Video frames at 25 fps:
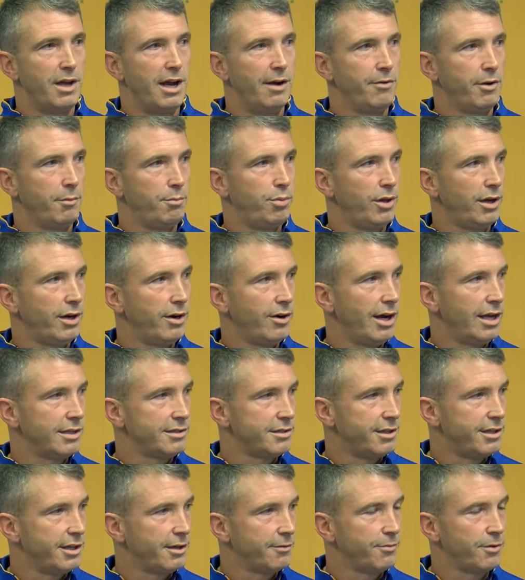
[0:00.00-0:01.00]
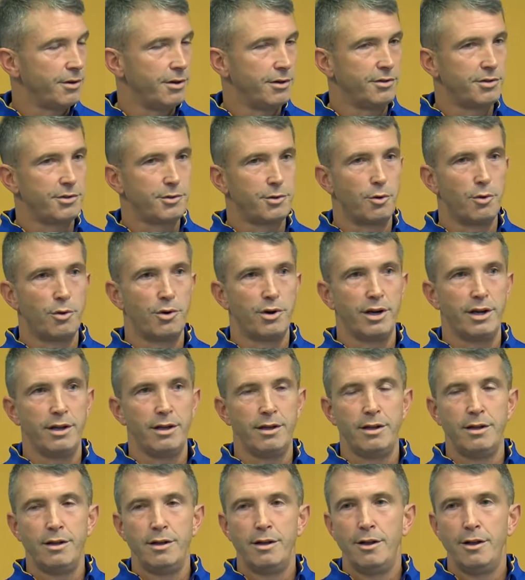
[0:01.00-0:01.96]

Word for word: Every player has a different story